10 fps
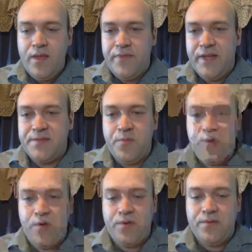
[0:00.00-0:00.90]
that's
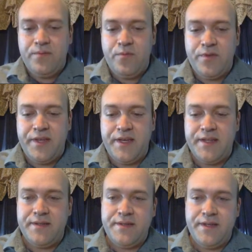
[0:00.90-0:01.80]
more where they
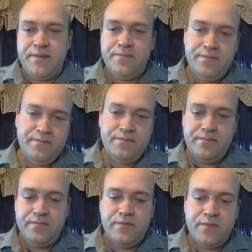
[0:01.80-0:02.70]
get
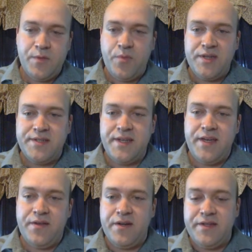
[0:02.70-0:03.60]
compressed
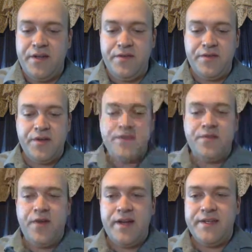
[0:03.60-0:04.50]
together, and then all the nooks
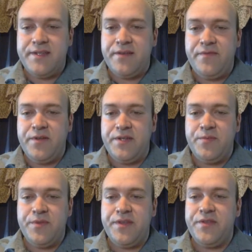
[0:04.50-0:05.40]
and crannies get filled
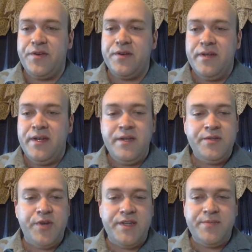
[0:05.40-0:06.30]
in with other
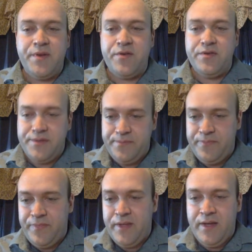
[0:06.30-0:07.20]
trace minerals.
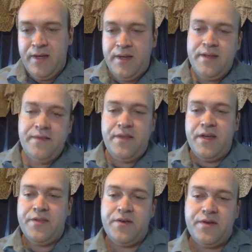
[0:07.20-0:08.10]

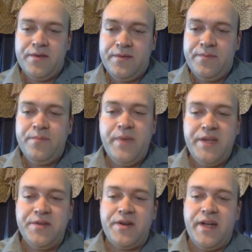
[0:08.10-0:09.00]
The other
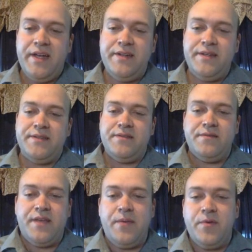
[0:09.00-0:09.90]
major kind
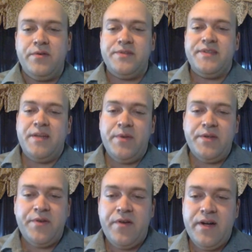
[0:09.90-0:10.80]
is chemical
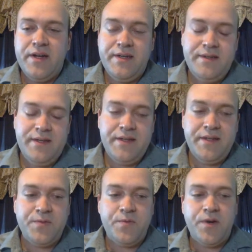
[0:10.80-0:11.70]
sedimentary rock, and
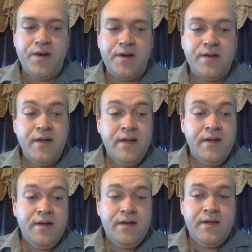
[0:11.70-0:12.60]
that's where
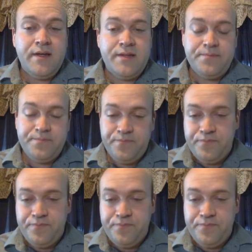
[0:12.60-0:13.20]
um,